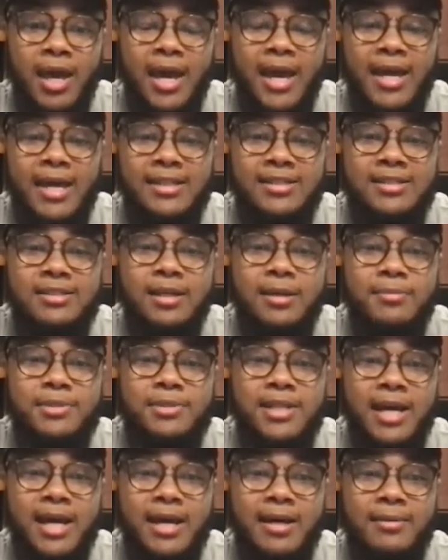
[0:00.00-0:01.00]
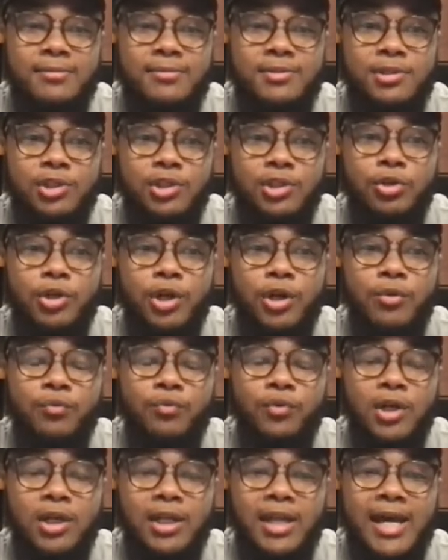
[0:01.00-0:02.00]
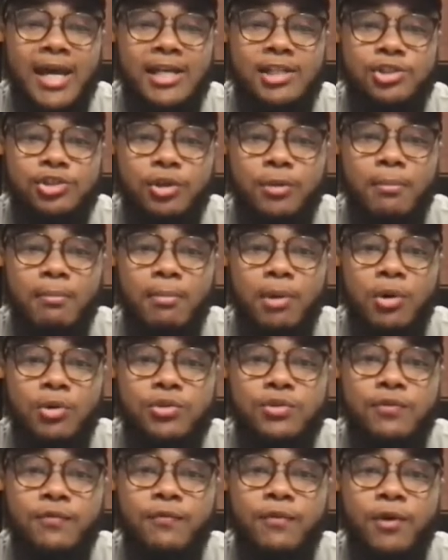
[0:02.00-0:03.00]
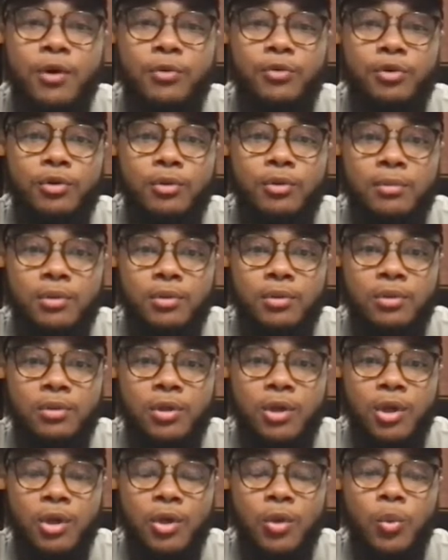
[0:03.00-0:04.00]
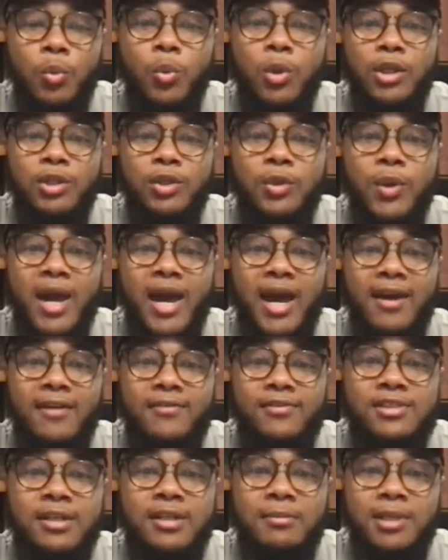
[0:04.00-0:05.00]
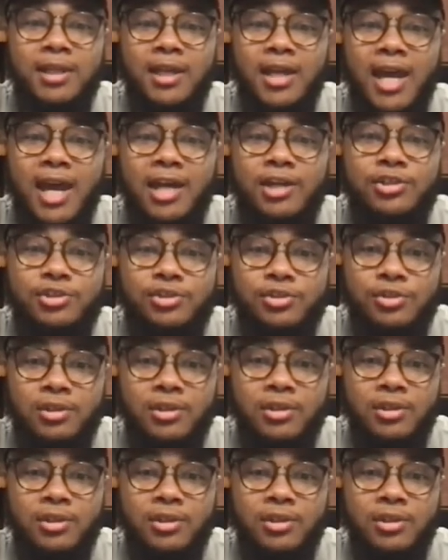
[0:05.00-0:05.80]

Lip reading: And sometimes you don't realize you're most vulnerable when you have something extra.